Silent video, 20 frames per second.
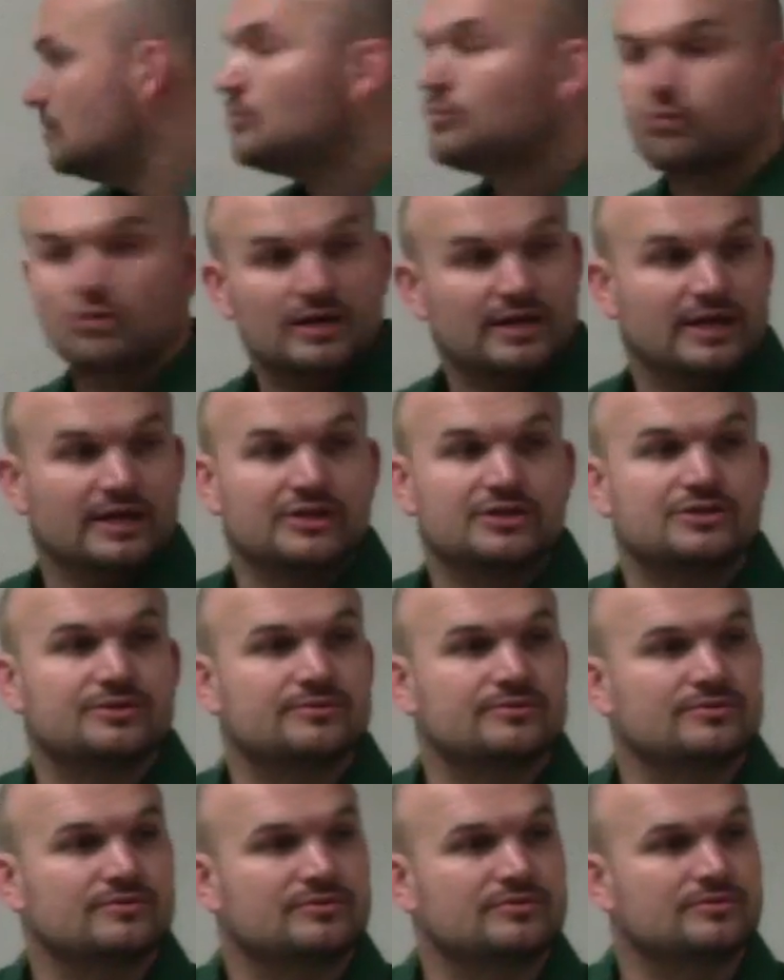We're going to,
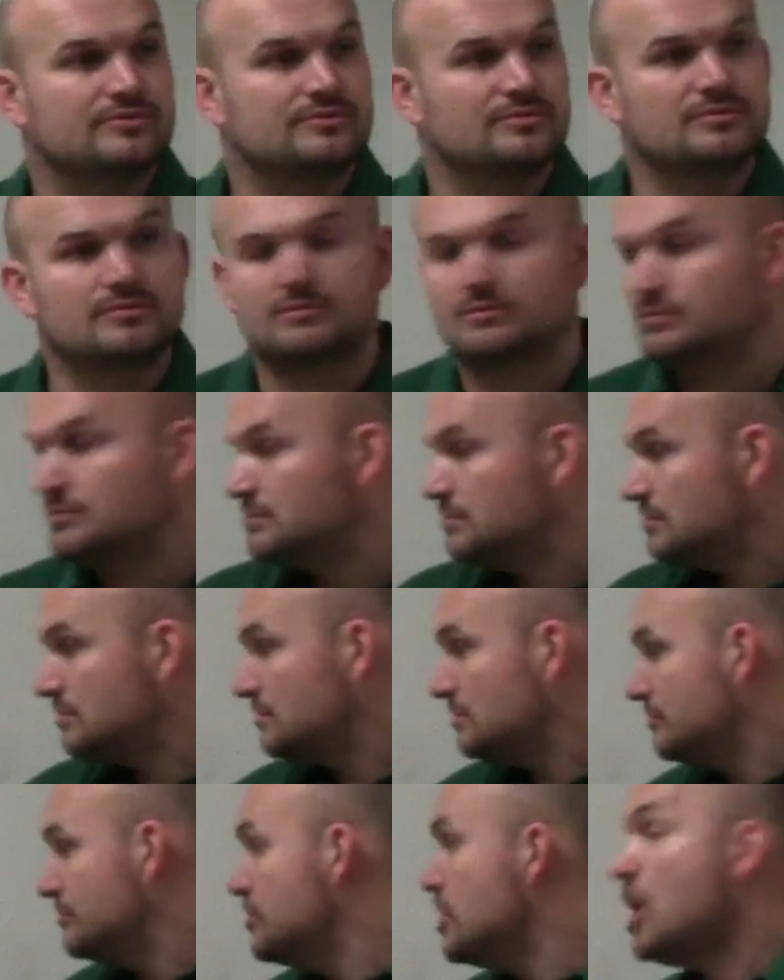
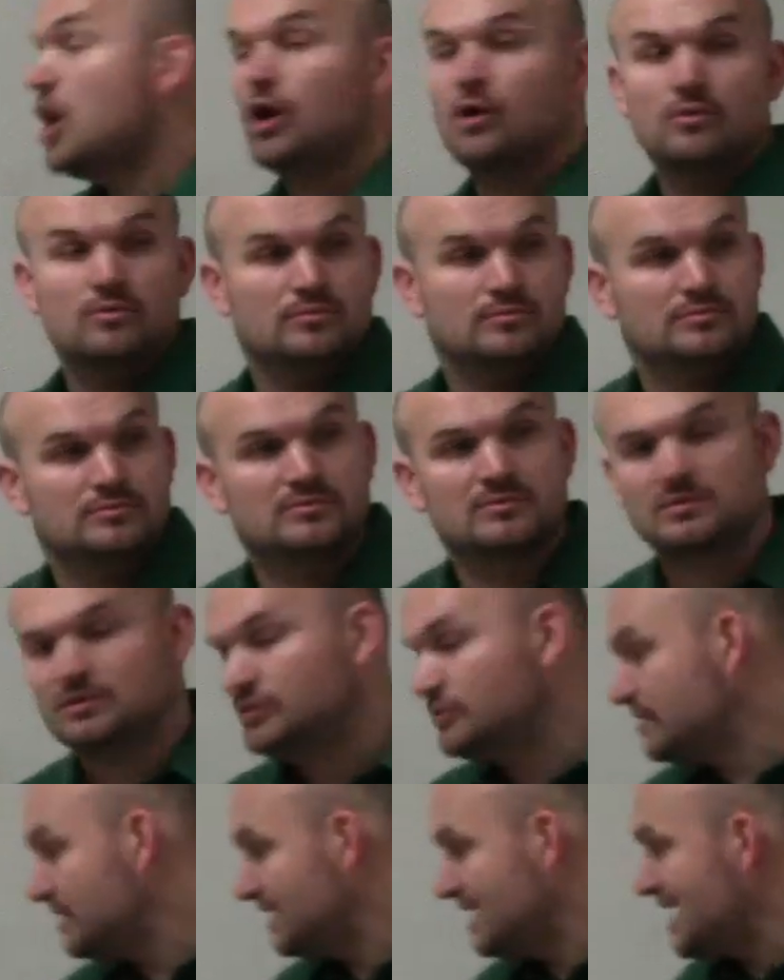no,
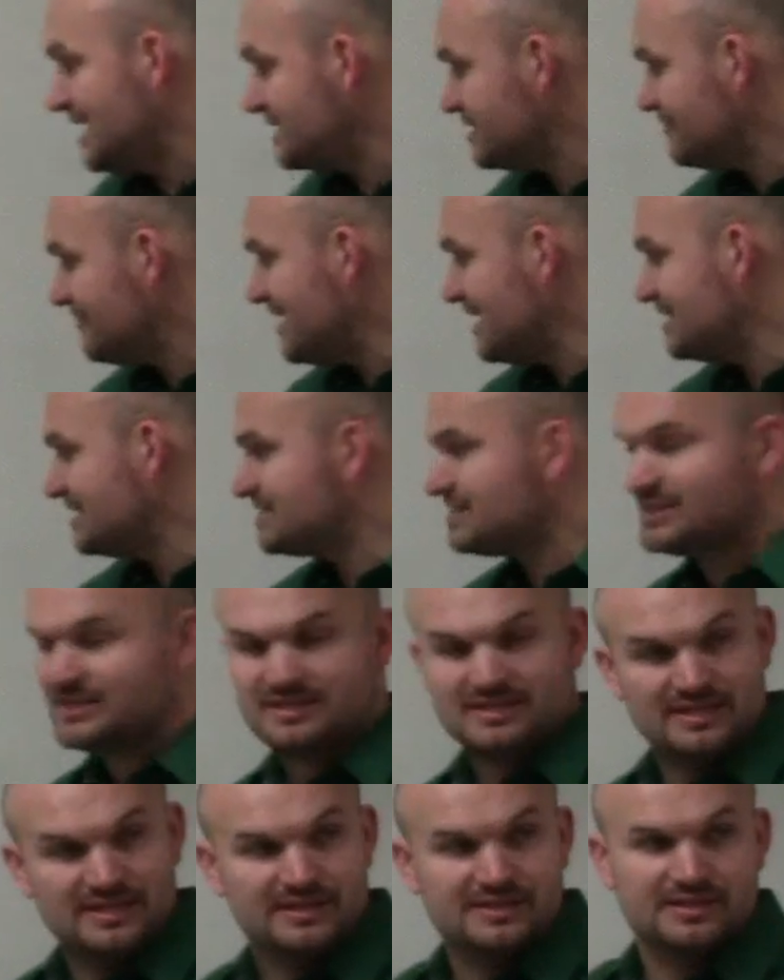you cannot divide the
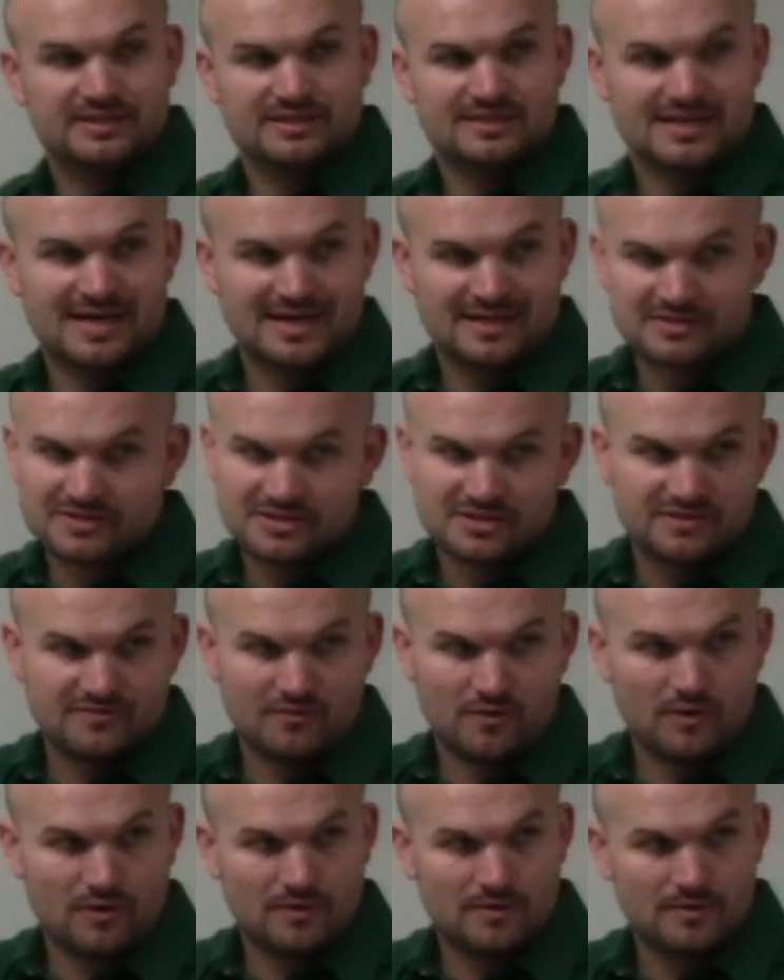16 into the sine of
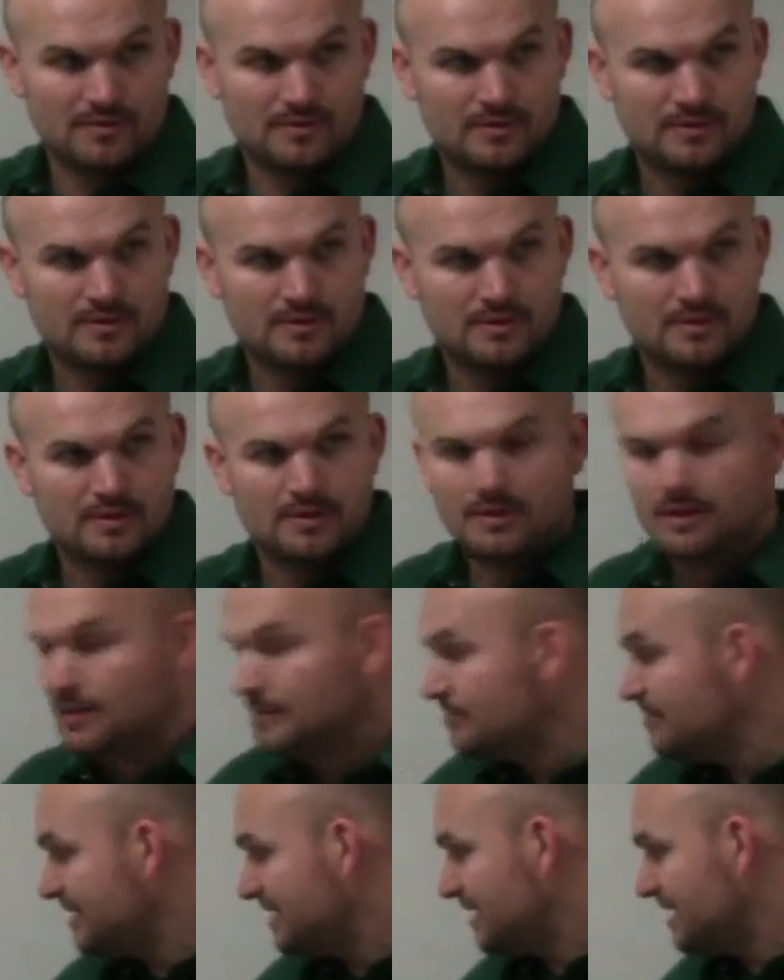64.
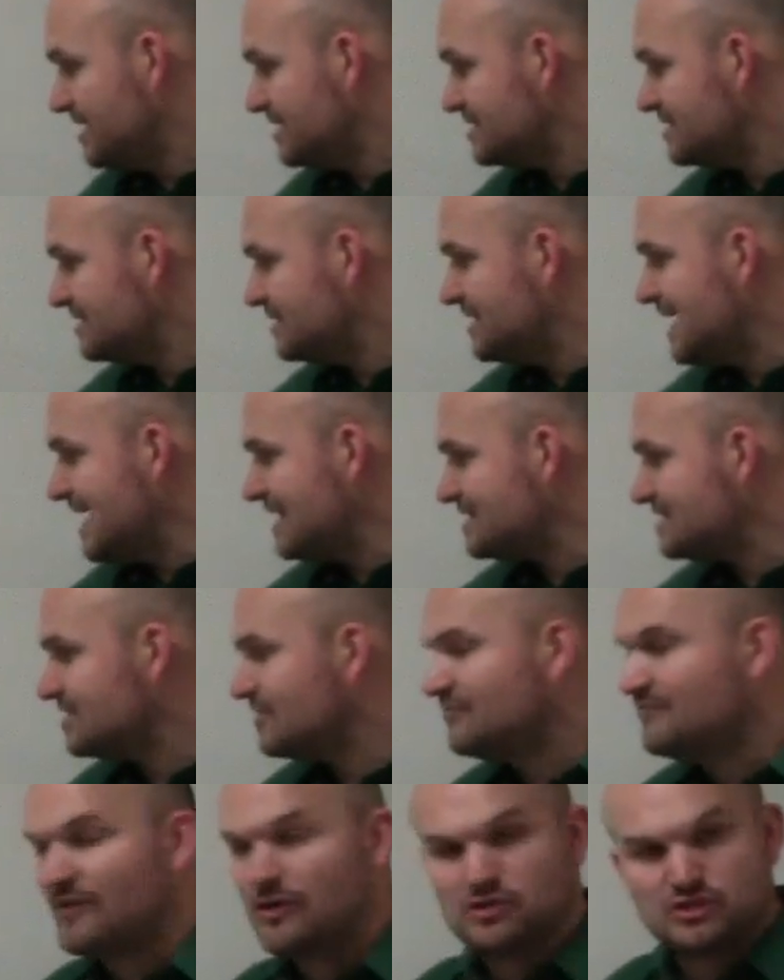Because that's the
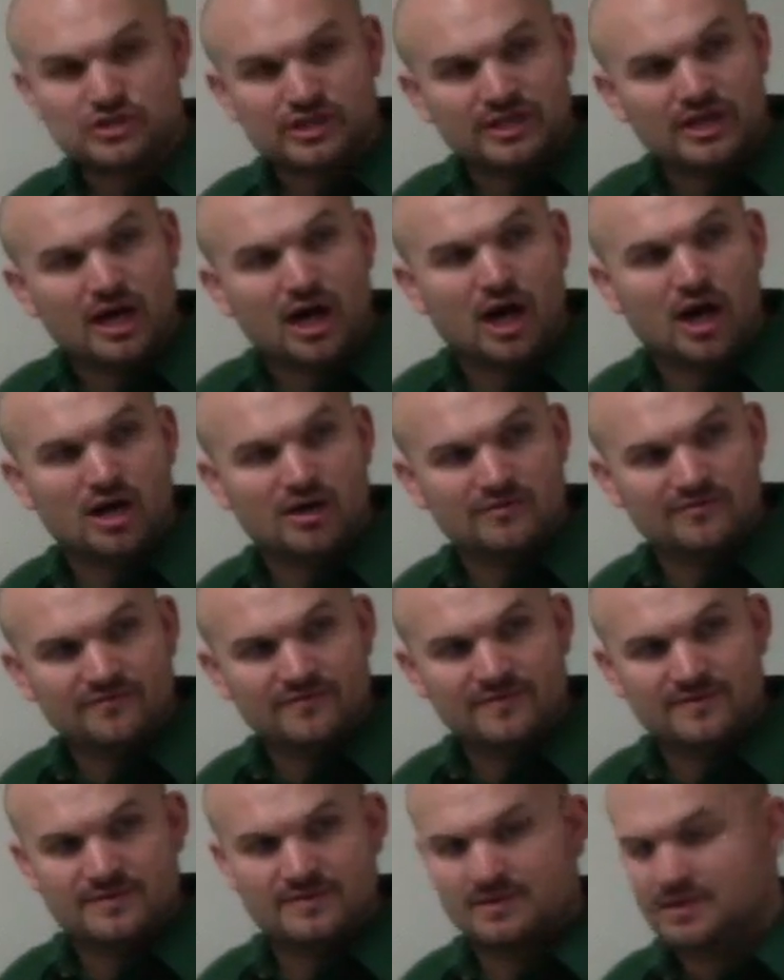function
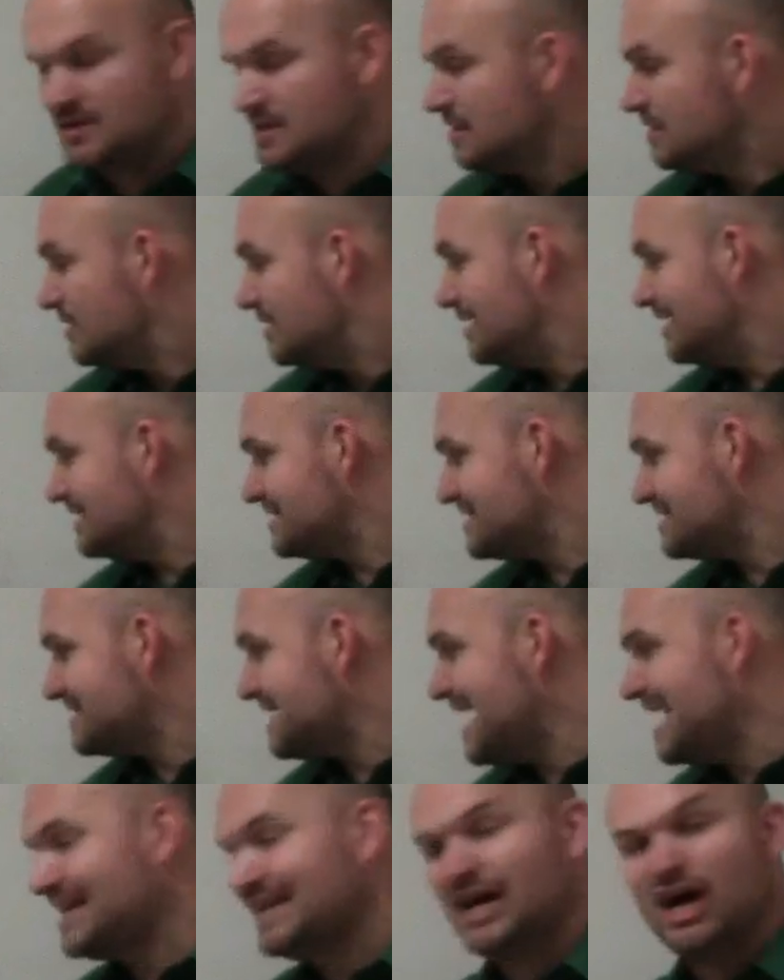of, it's
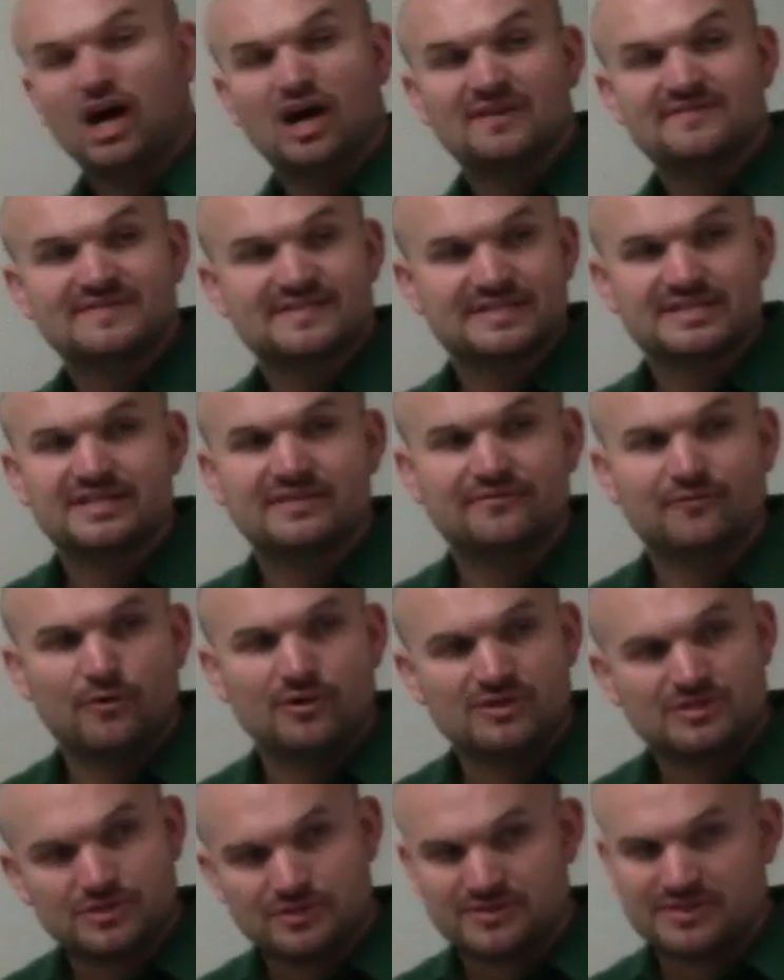sine of
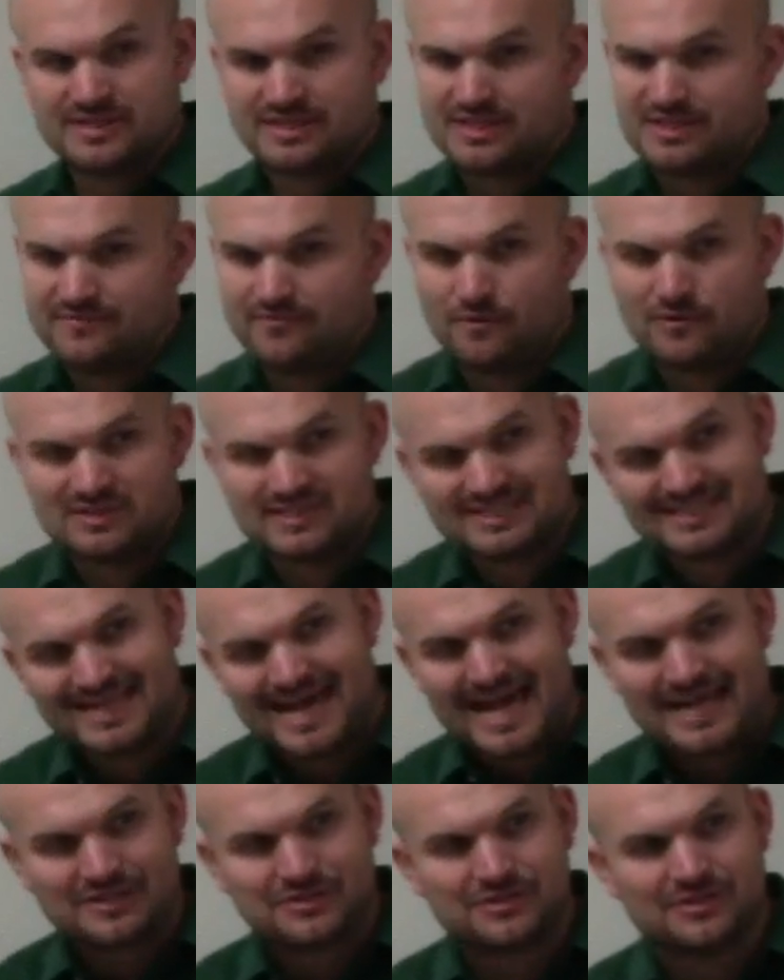64. So 64 is
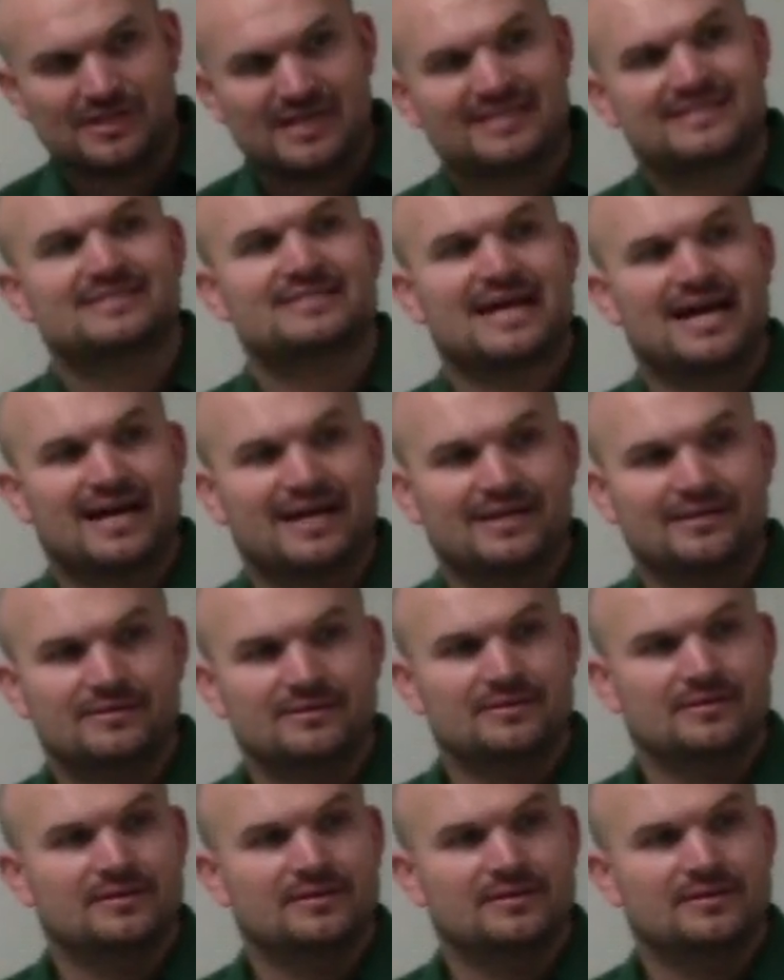attached to that sine.